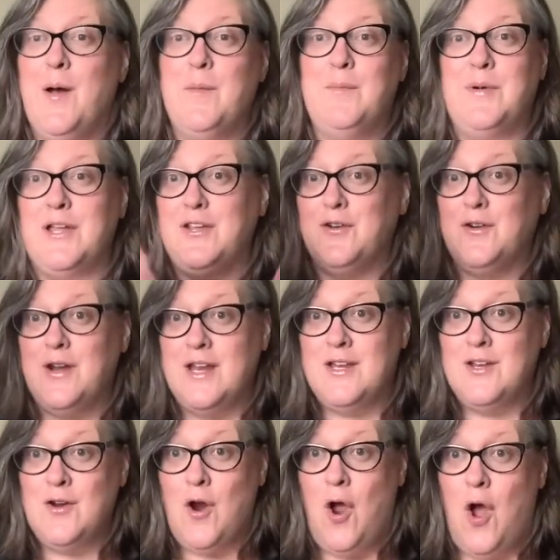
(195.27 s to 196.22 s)
But you're in
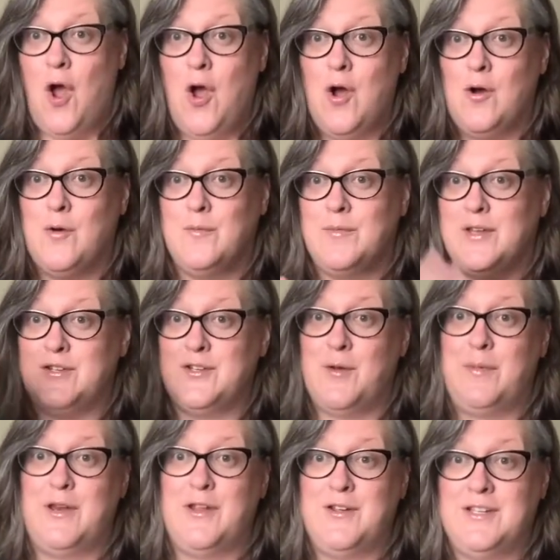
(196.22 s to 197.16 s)
your home. There's
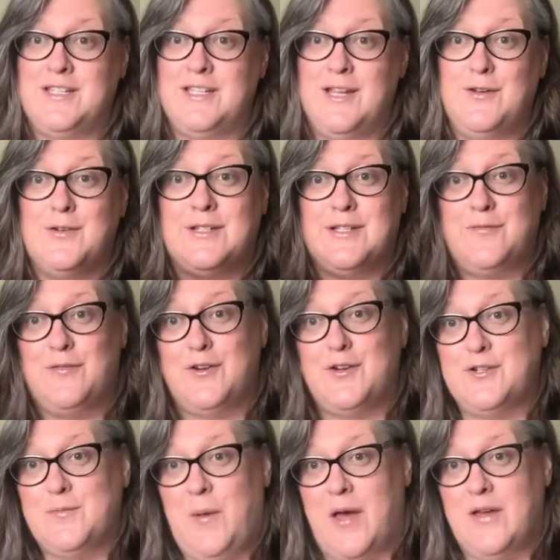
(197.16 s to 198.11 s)
nobody who can see you except for
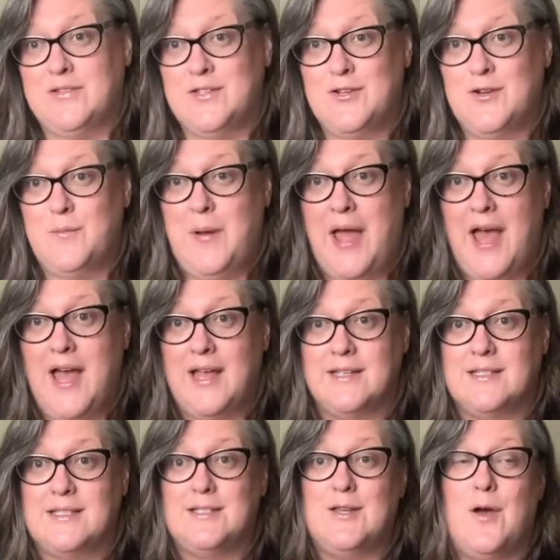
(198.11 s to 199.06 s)
your spouse and your
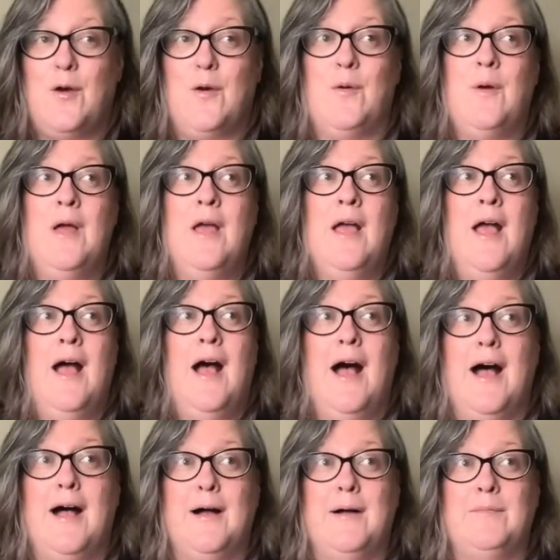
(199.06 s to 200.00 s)
pets. So,
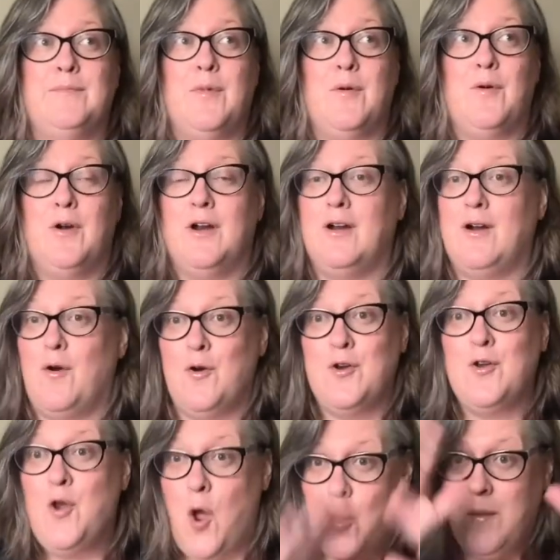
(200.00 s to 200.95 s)
or
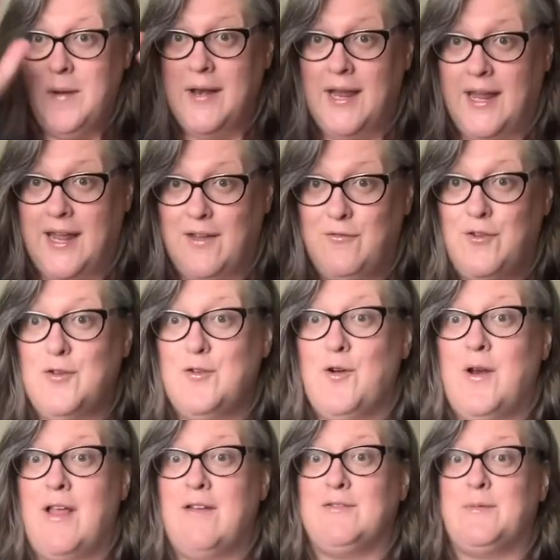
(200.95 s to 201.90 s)
nobody. If you
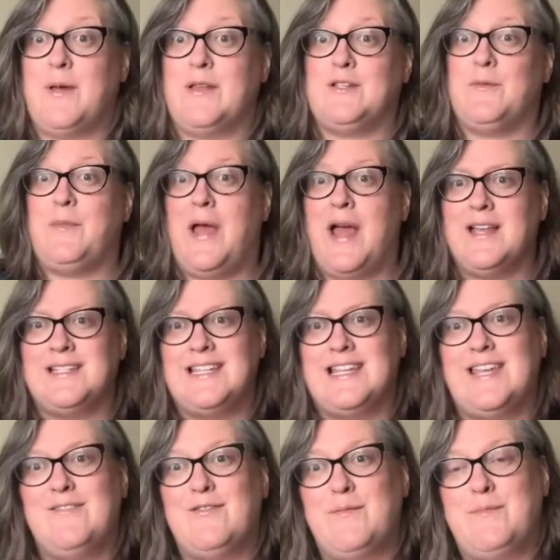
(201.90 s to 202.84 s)
don't have spouse or pets,
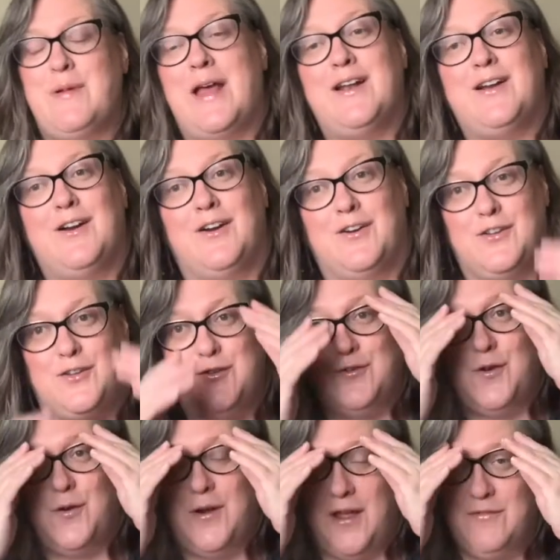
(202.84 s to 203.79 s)
even better. You
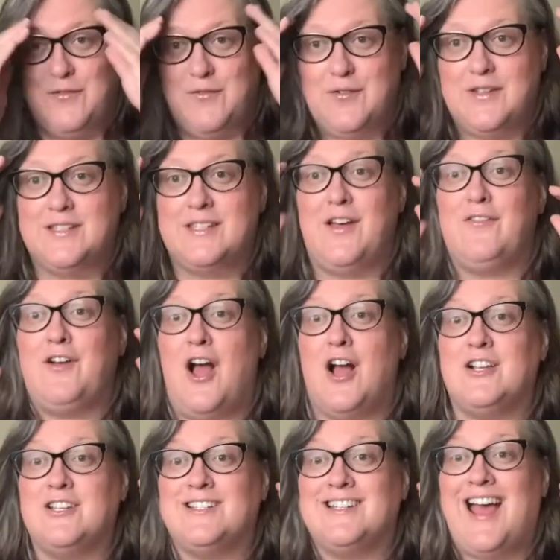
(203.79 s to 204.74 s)
don't have to feel
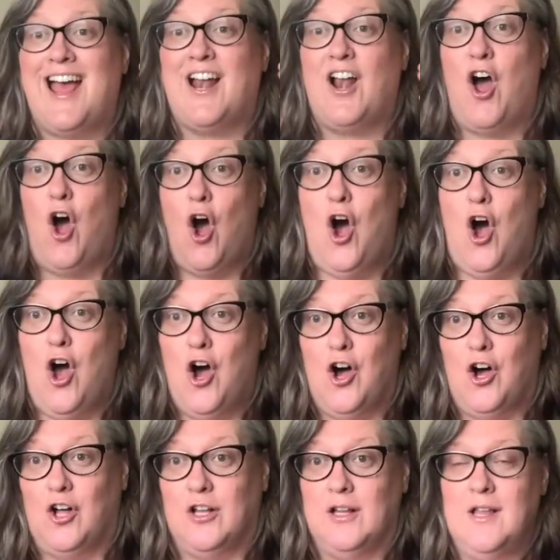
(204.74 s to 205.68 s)
self-conscious at
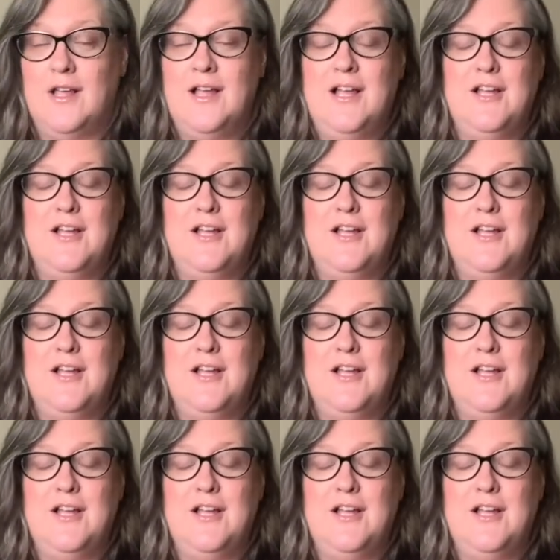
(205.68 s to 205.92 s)
all.